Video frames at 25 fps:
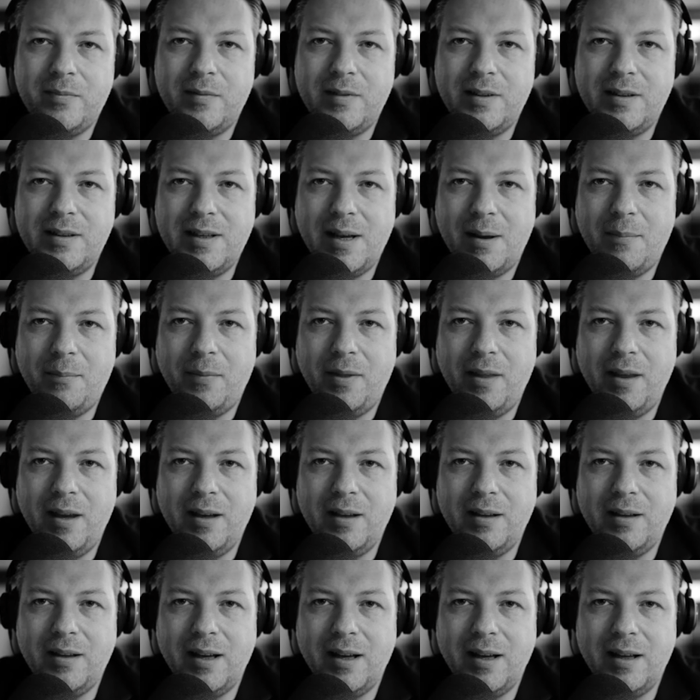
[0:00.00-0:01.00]

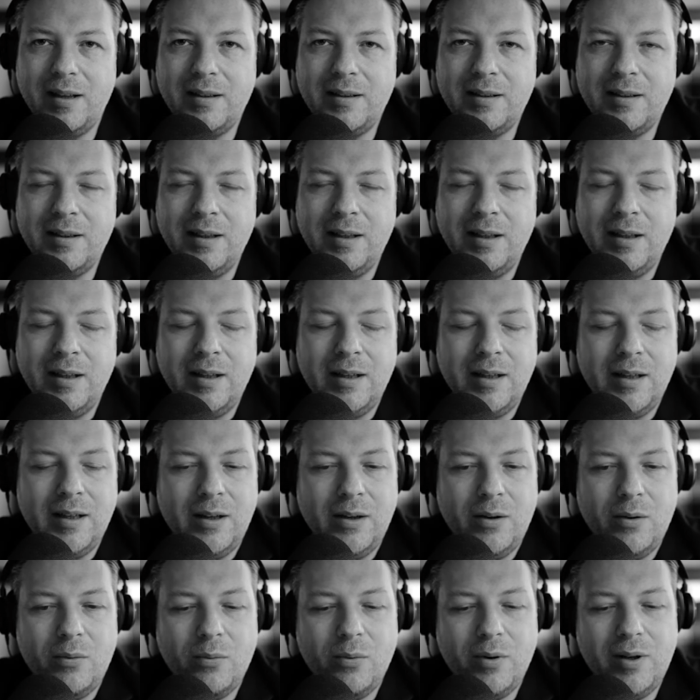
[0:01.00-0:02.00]
something that,
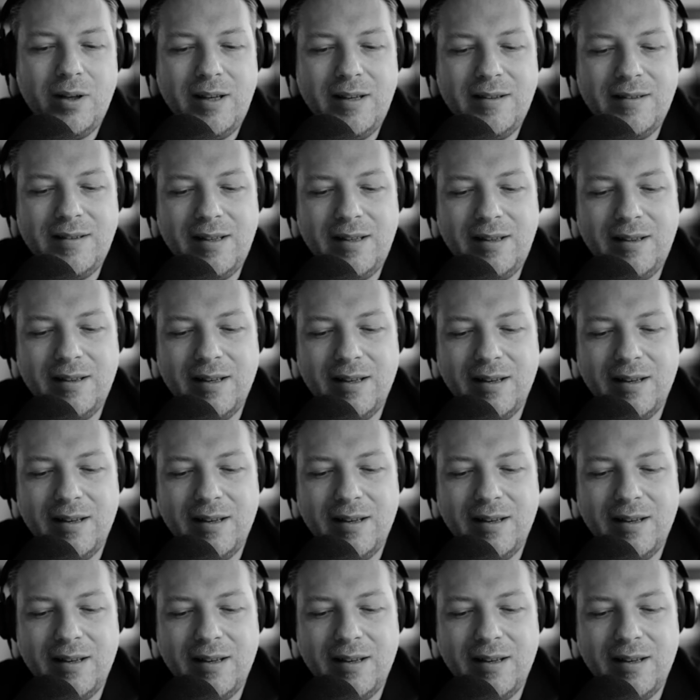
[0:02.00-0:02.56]
what is it,